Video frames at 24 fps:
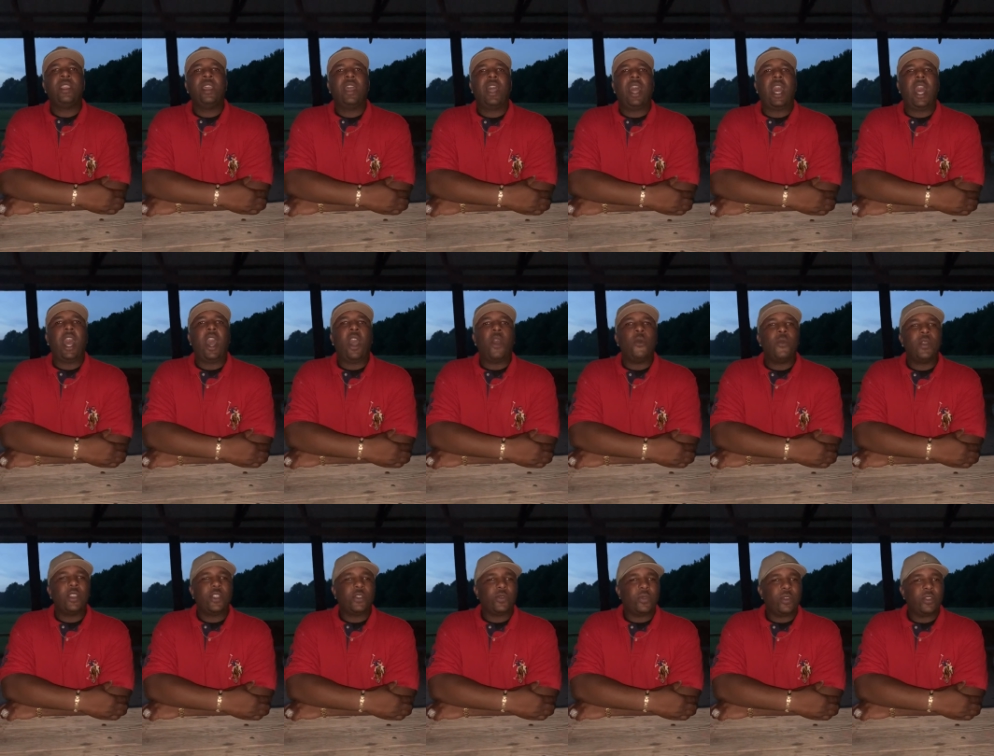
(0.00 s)
I
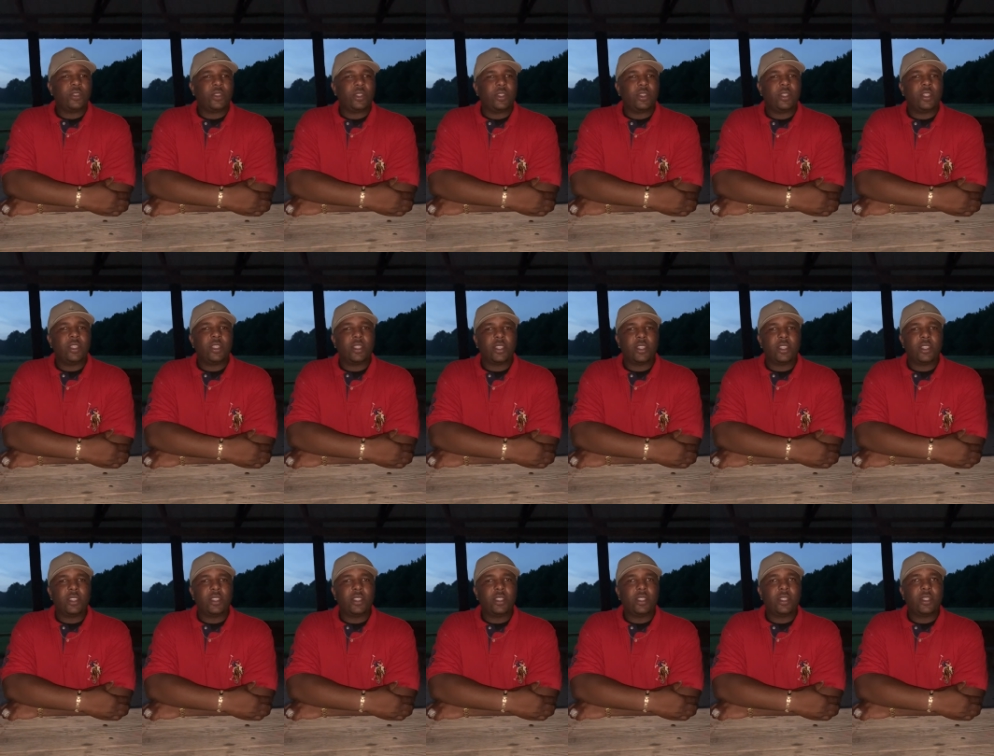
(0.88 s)
always wanted to look
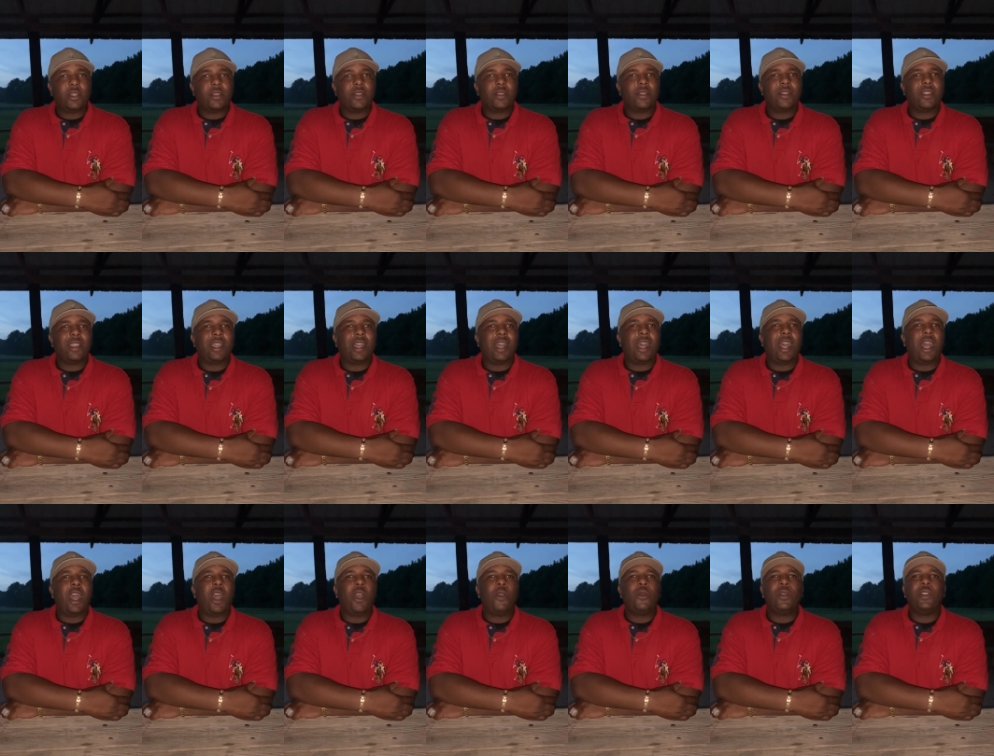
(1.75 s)
good.
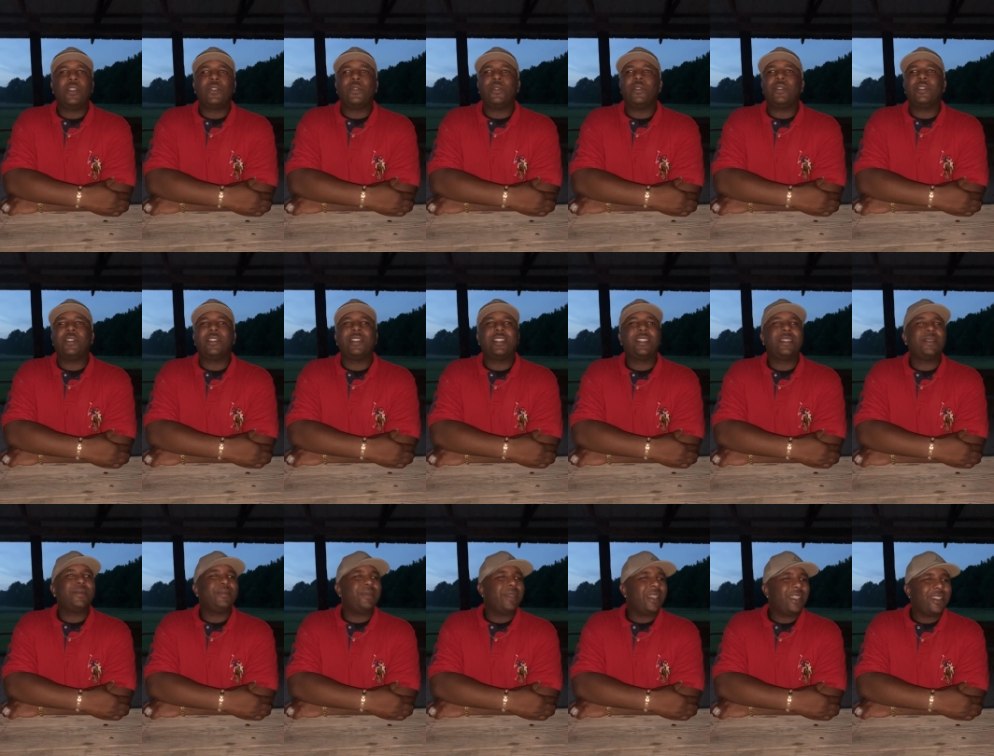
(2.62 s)
I always wanted to
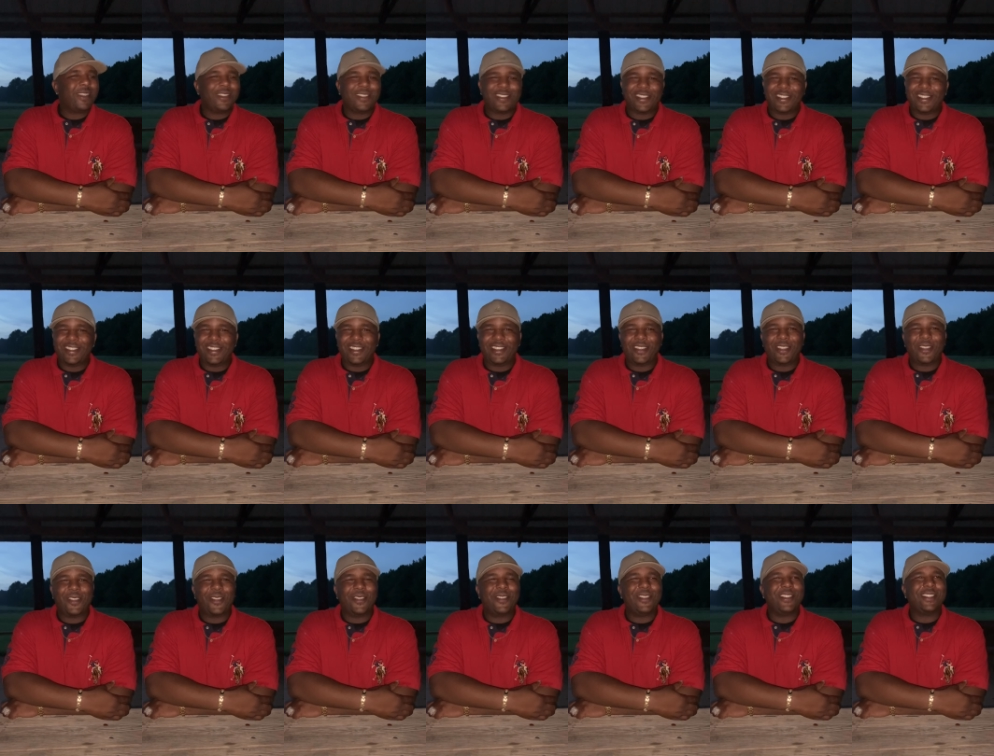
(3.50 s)
smell good.
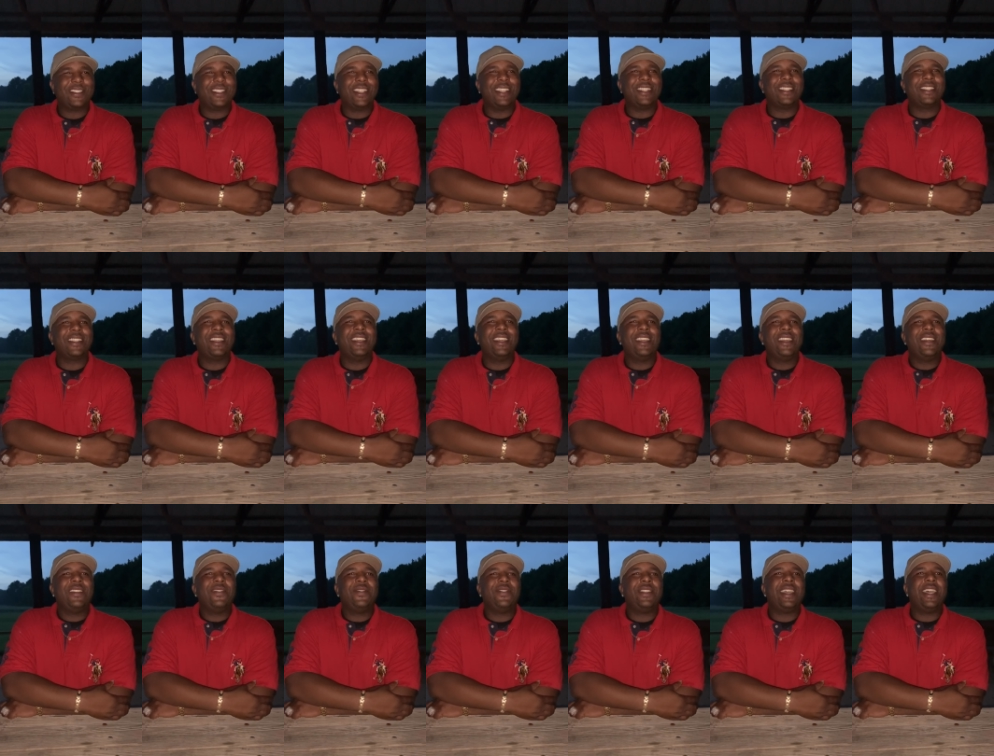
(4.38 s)
Of course, that's
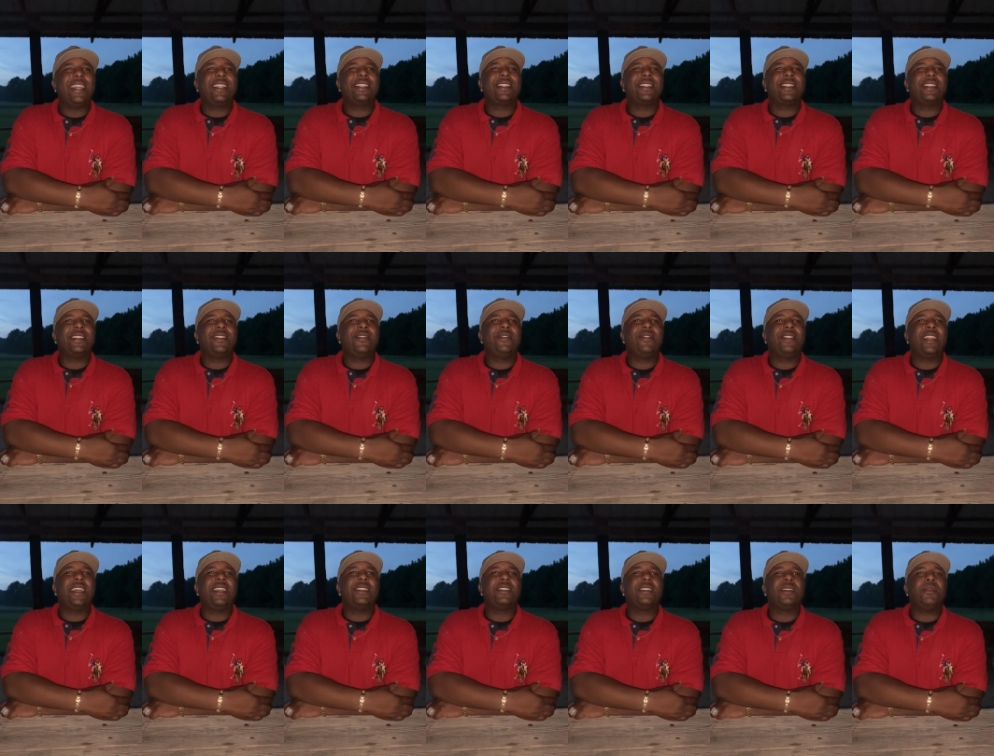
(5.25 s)

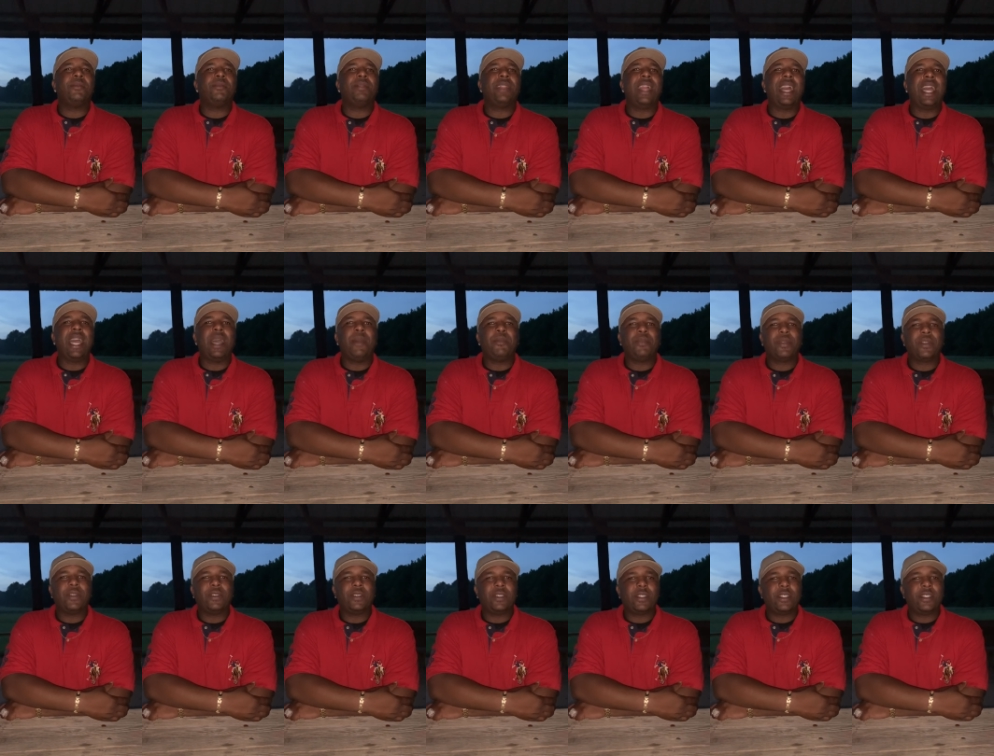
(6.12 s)
a blind
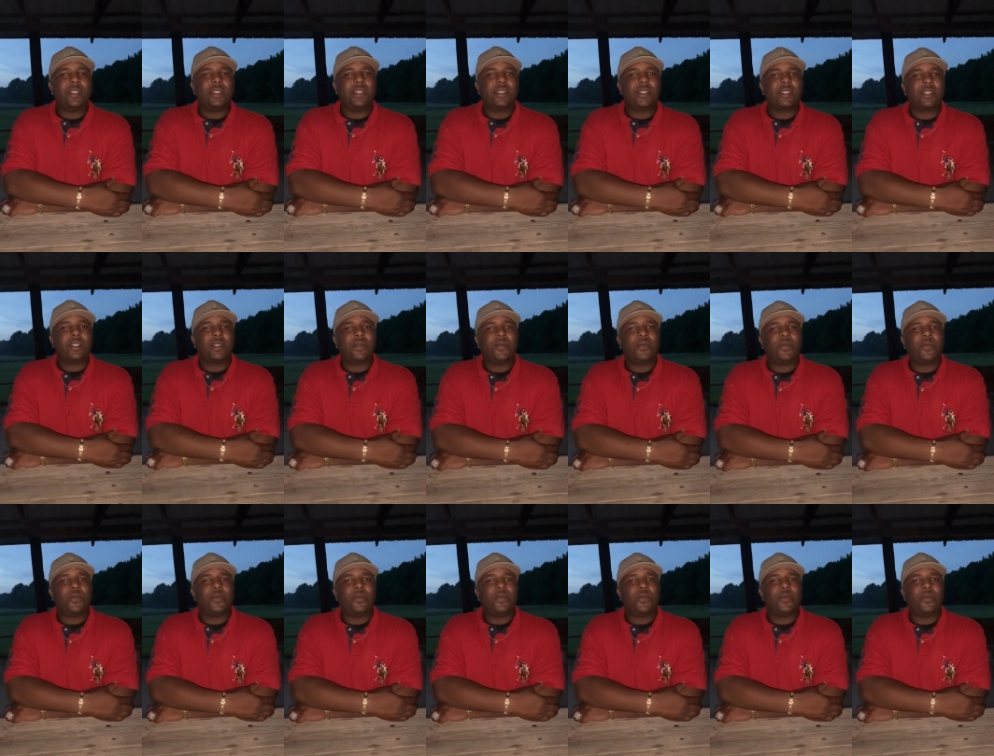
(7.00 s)
person's